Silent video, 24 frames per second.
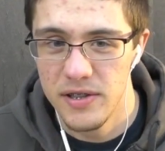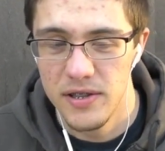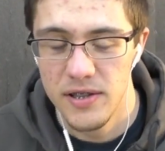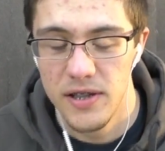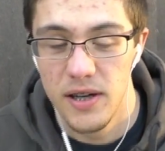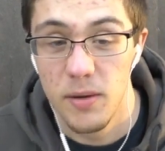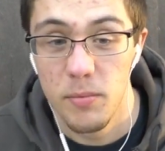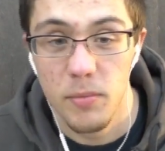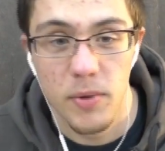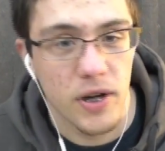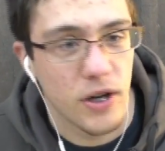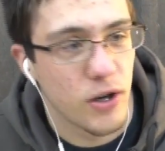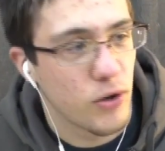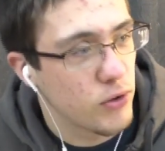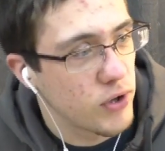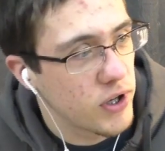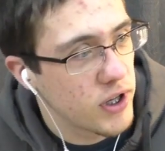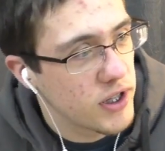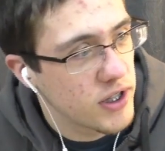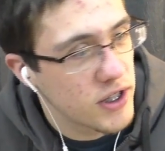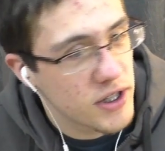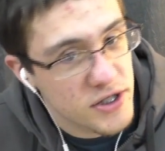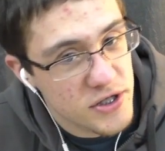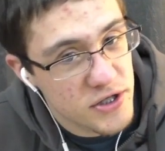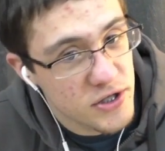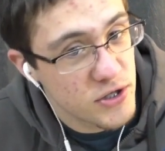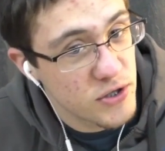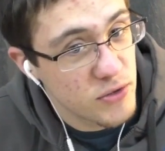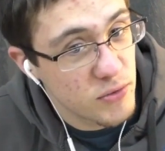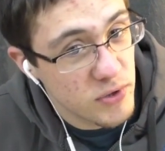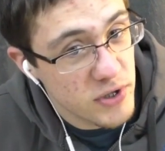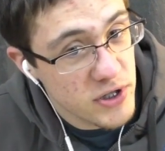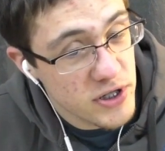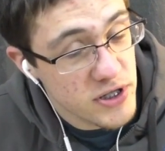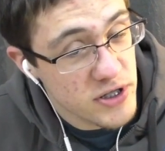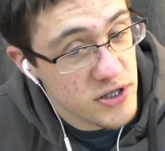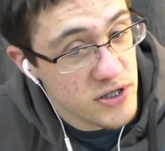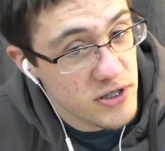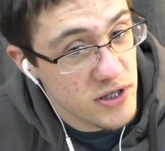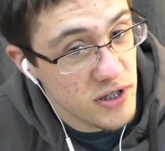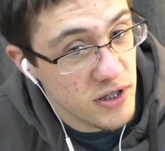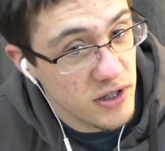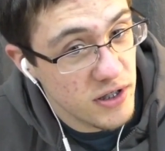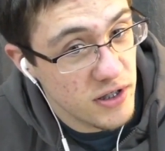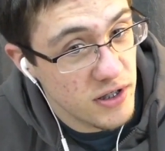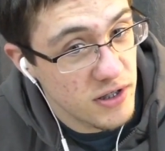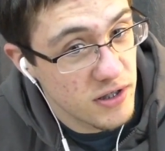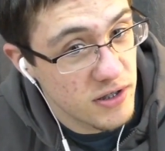I'm like, okay, that situation's
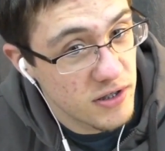there.